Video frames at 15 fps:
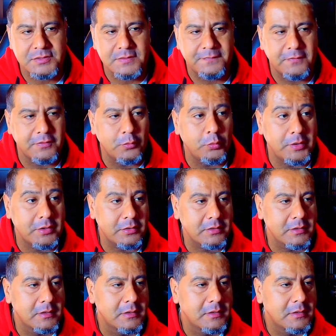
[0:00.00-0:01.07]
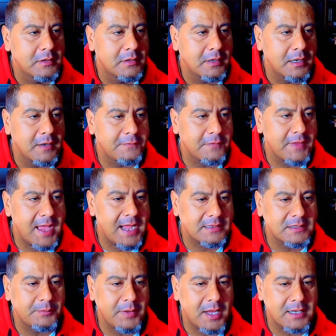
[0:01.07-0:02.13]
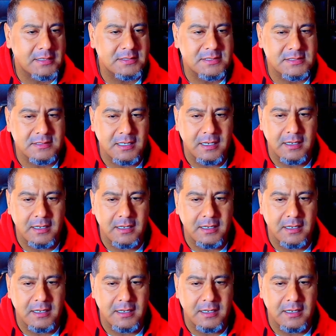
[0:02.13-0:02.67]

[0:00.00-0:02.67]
winner, for the Hack the Box,